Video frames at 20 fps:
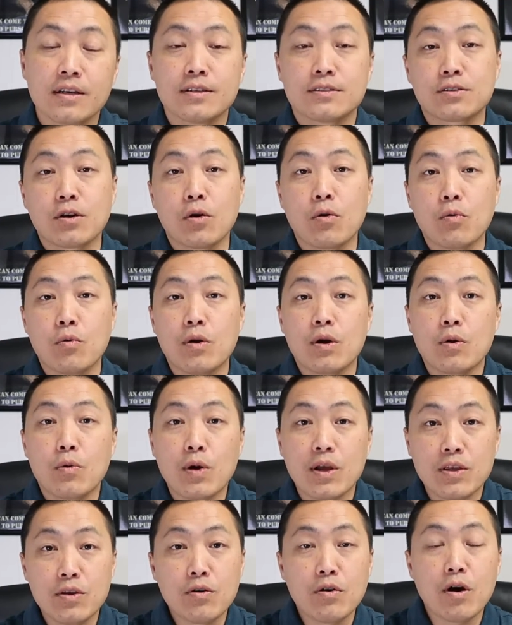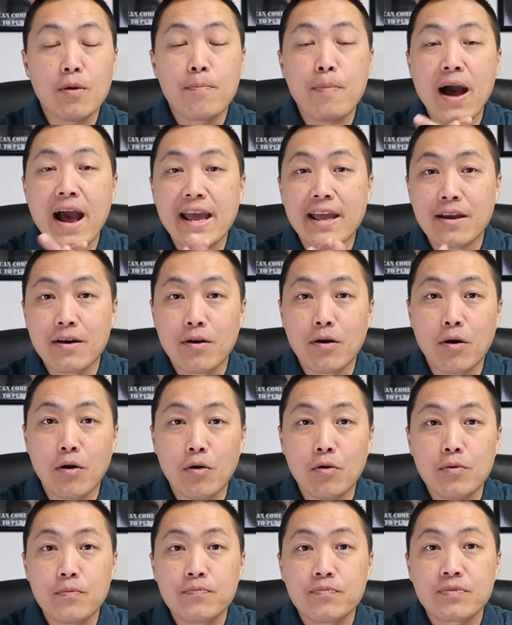So when you are buying a
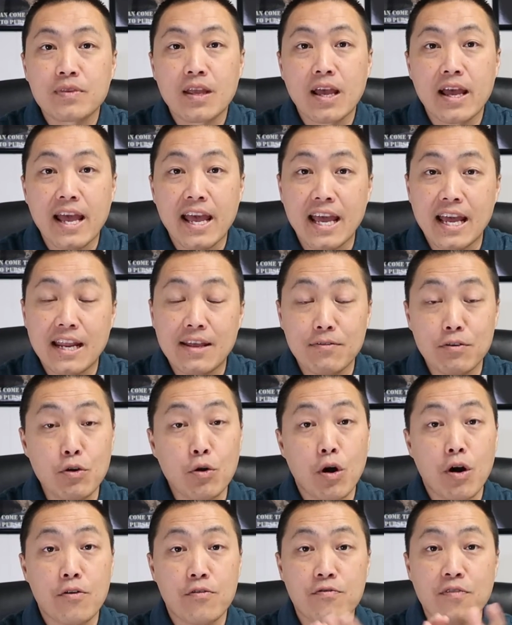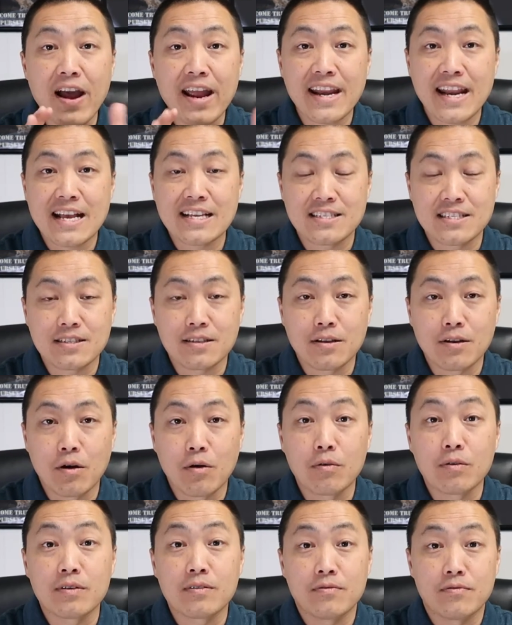home and you are financing the
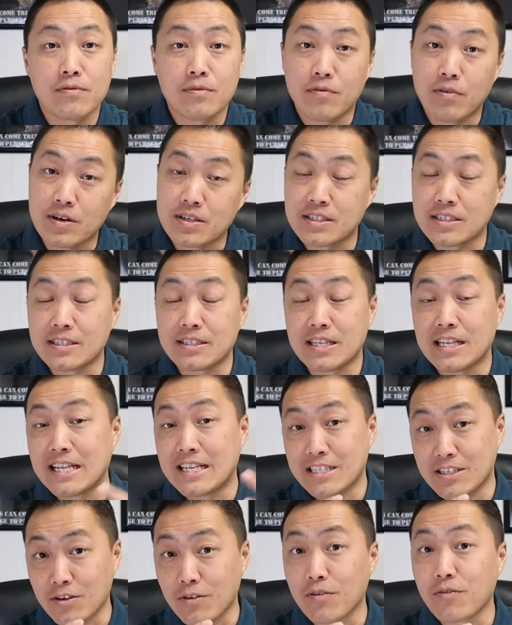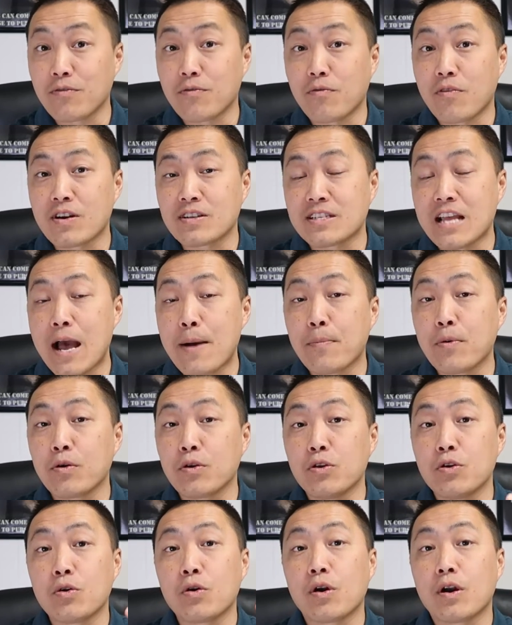loan, for example,
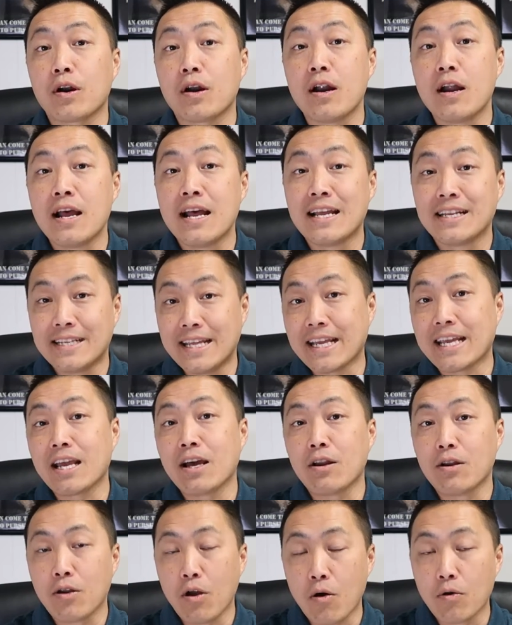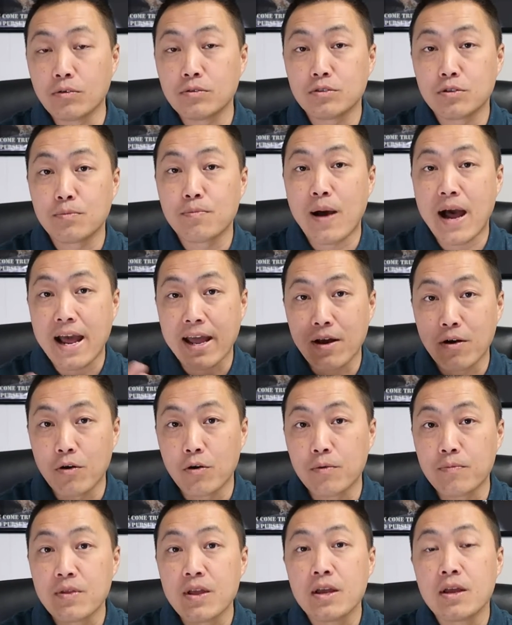you're taking a loan to buy a
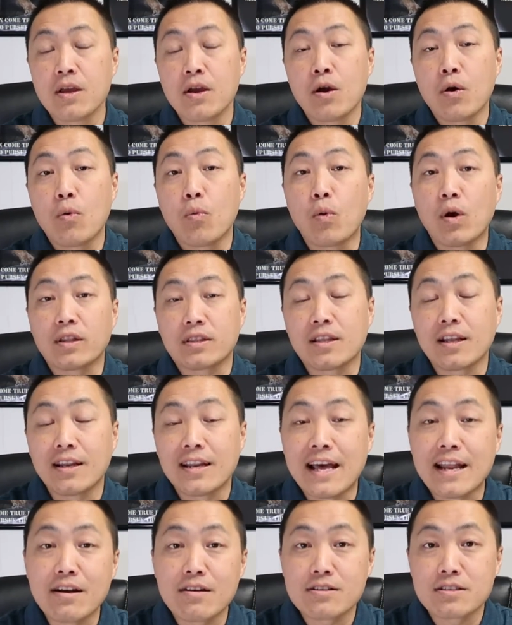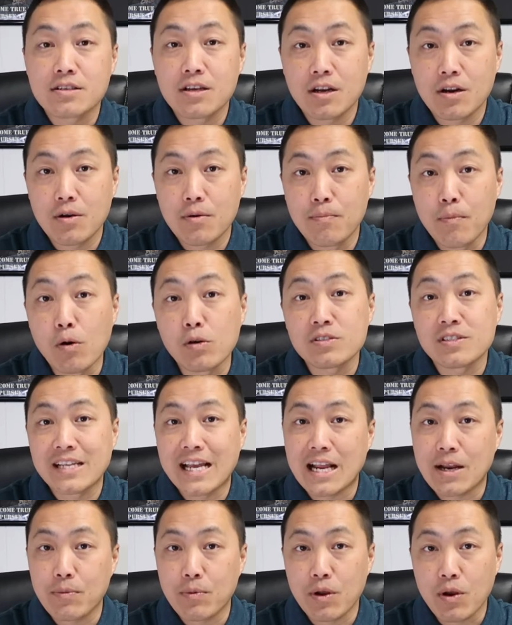home, what the lender is going to most
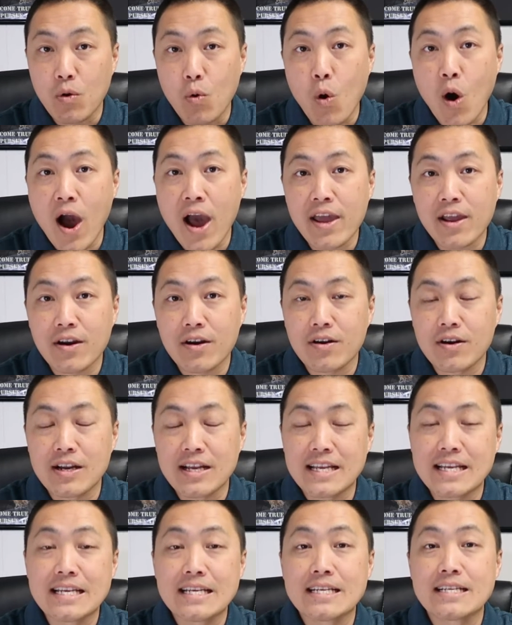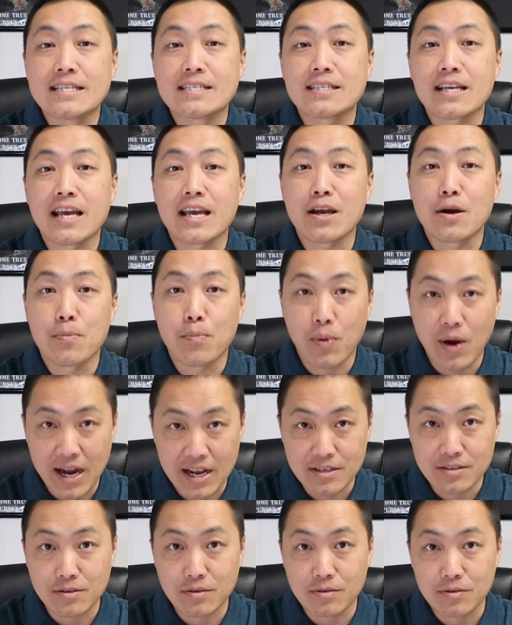likely require is a
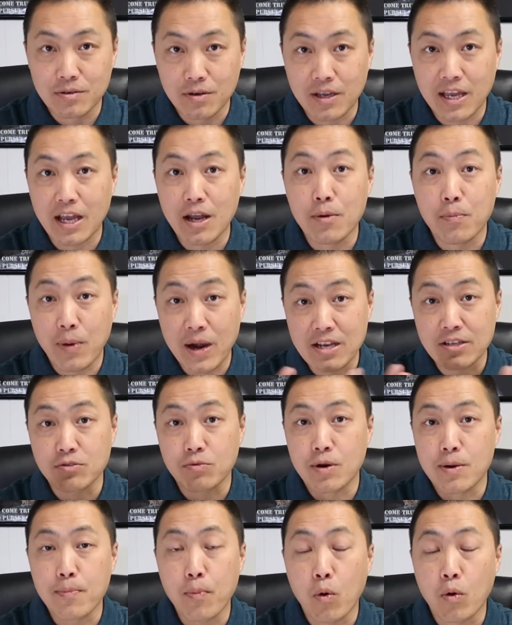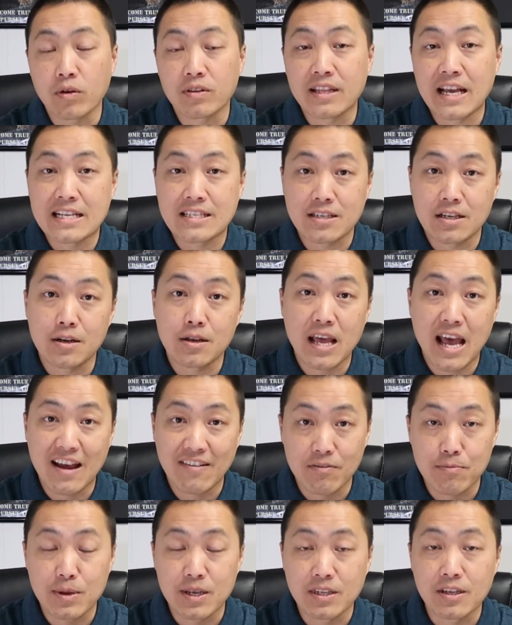appraisal. Okay, appraisal report that's going to
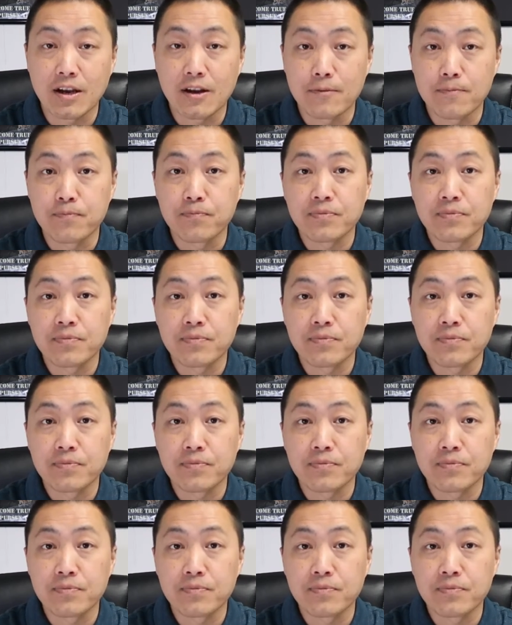have to be done.